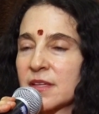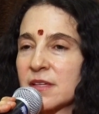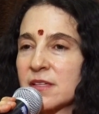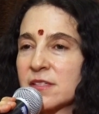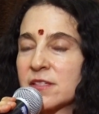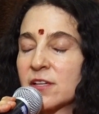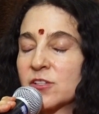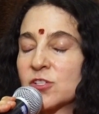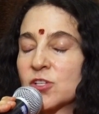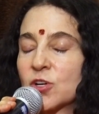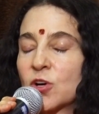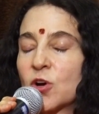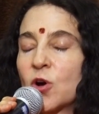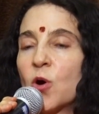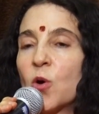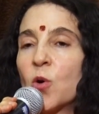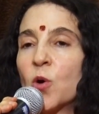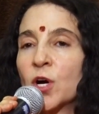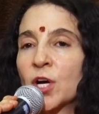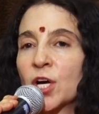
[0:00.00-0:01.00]
such a
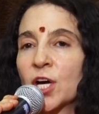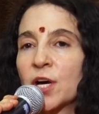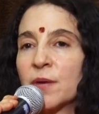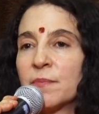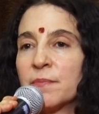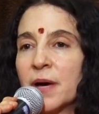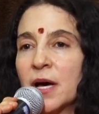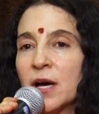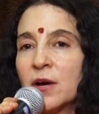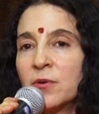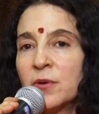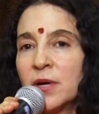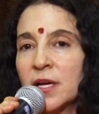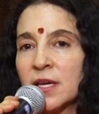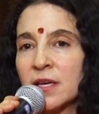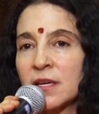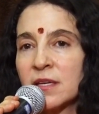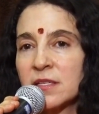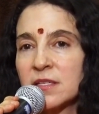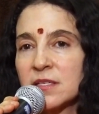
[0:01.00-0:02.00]
core
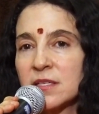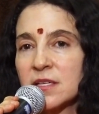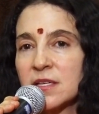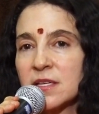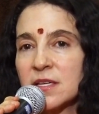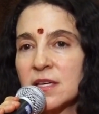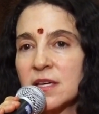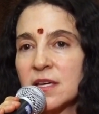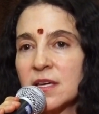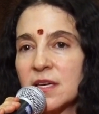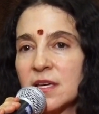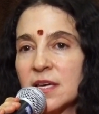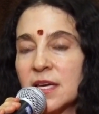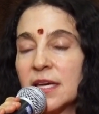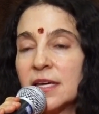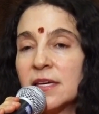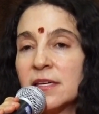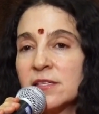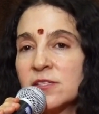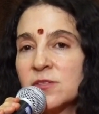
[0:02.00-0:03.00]
component
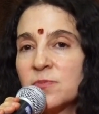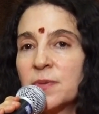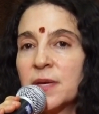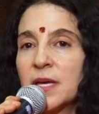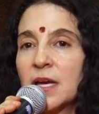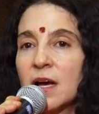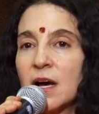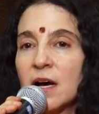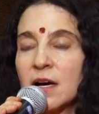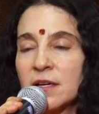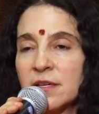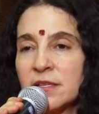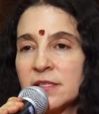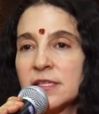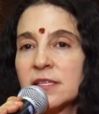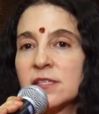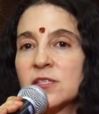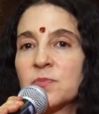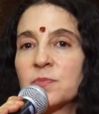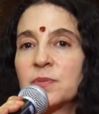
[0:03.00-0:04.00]
is because
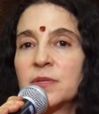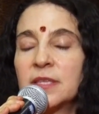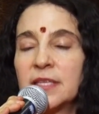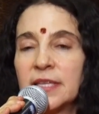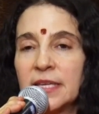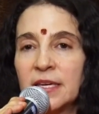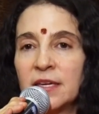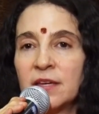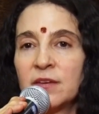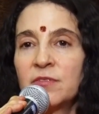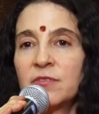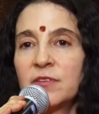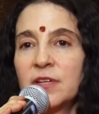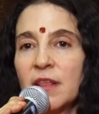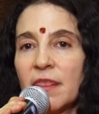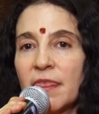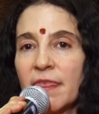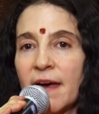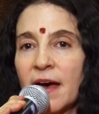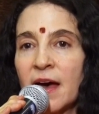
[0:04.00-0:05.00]
it's believed
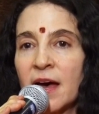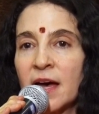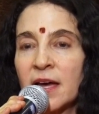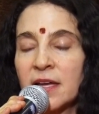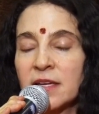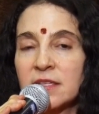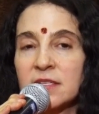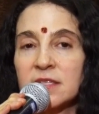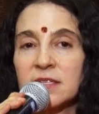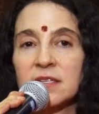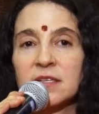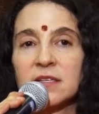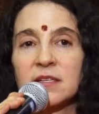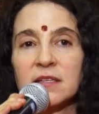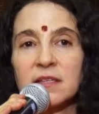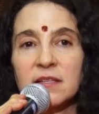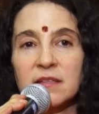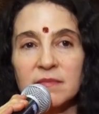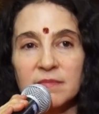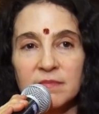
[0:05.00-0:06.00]
that
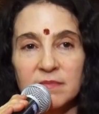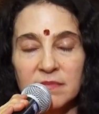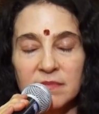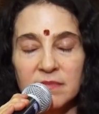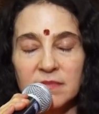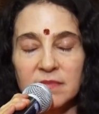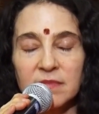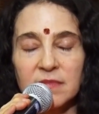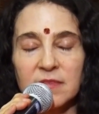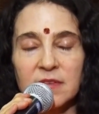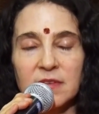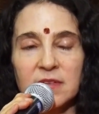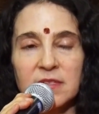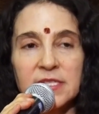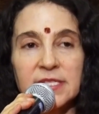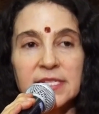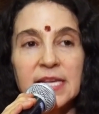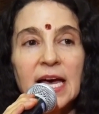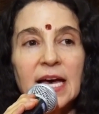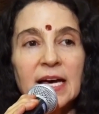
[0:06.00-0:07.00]

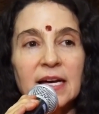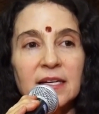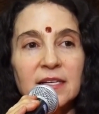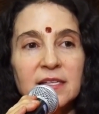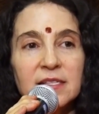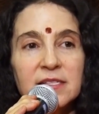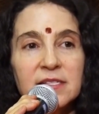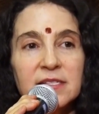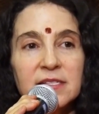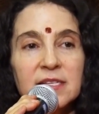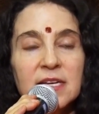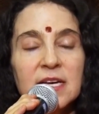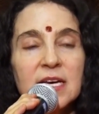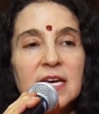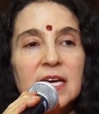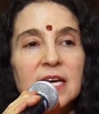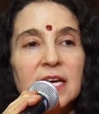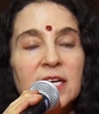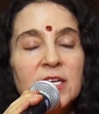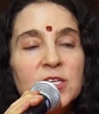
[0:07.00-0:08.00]
sex
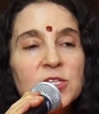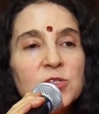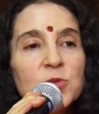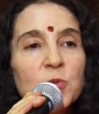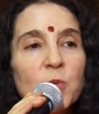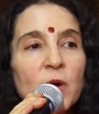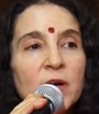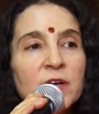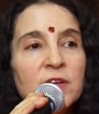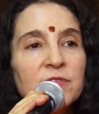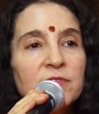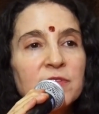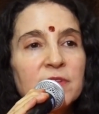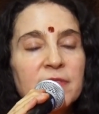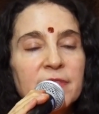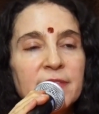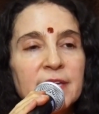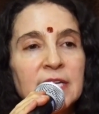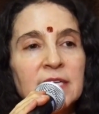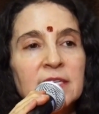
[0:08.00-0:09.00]
is one of the
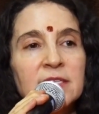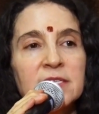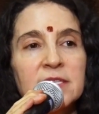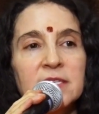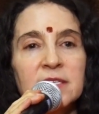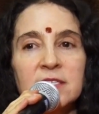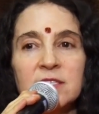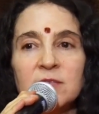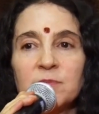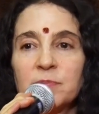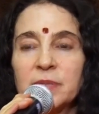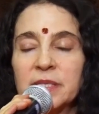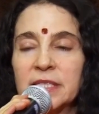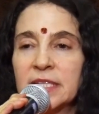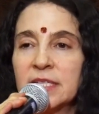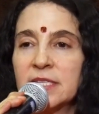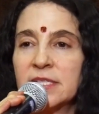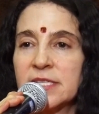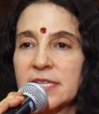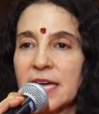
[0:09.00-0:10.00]
things that
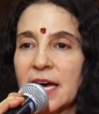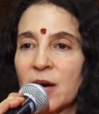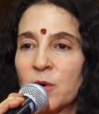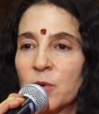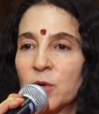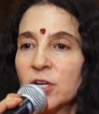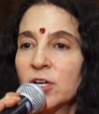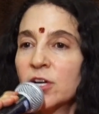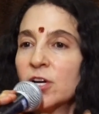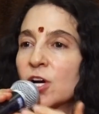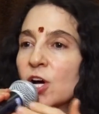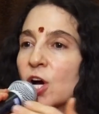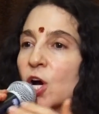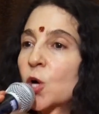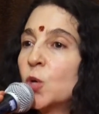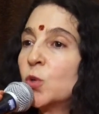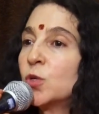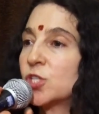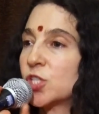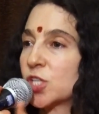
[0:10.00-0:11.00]
depletes our
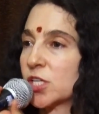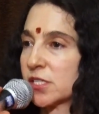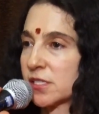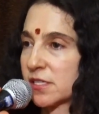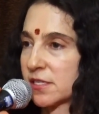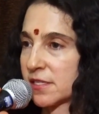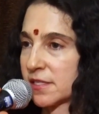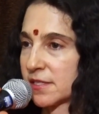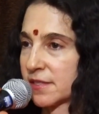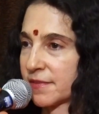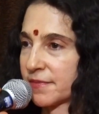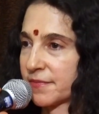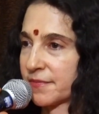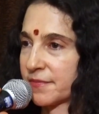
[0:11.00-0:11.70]
ojas.